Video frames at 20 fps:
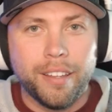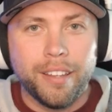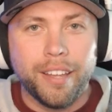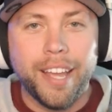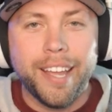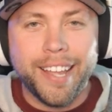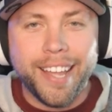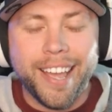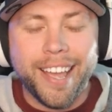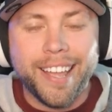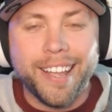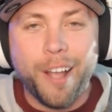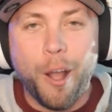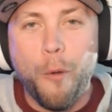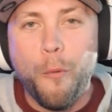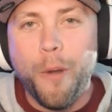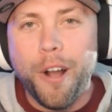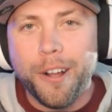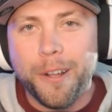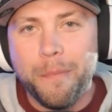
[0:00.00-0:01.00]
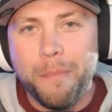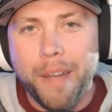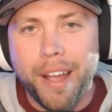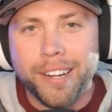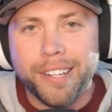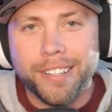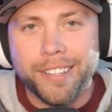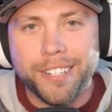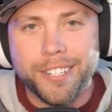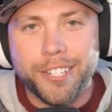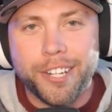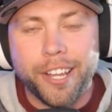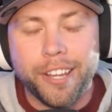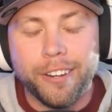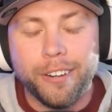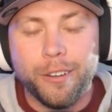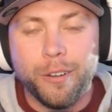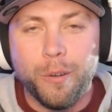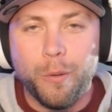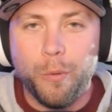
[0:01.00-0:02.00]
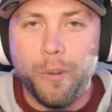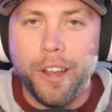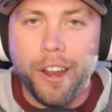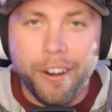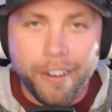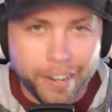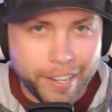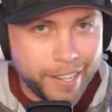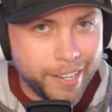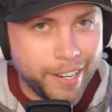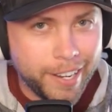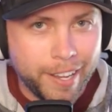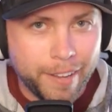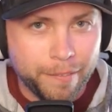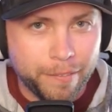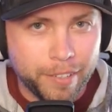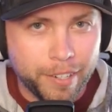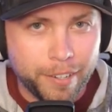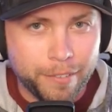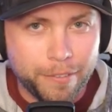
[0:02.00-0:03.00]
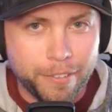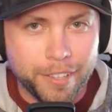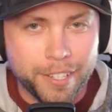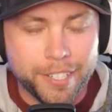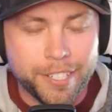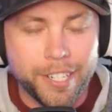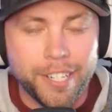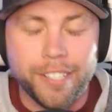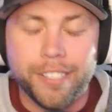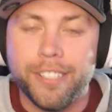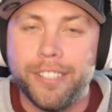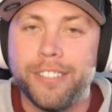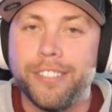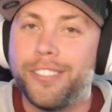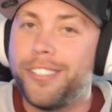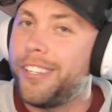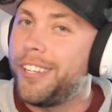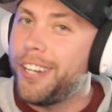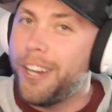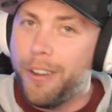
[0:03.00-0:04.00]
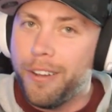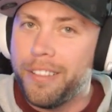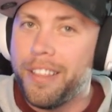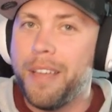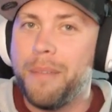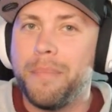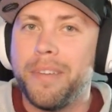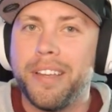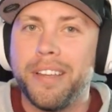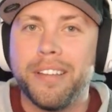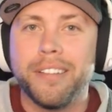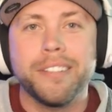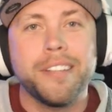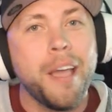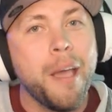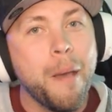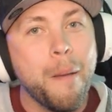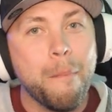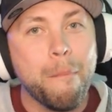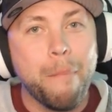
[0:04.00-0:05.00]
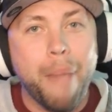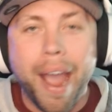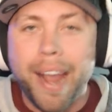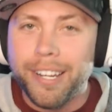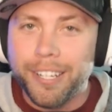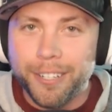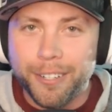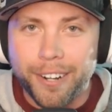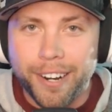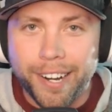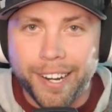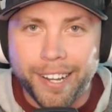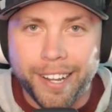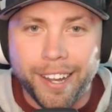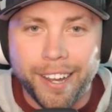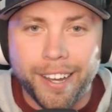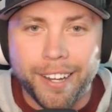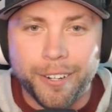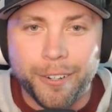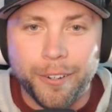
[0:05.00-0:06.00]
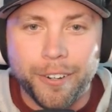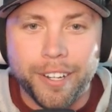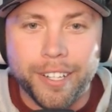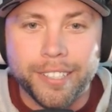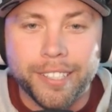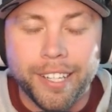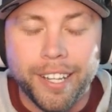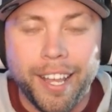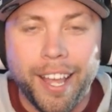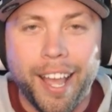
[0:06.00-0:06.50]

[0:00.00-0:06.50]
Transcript: Hey gang, welcome back to the channel. We already hit infinite for the season, so you know what that means. Back to grinding Conquest.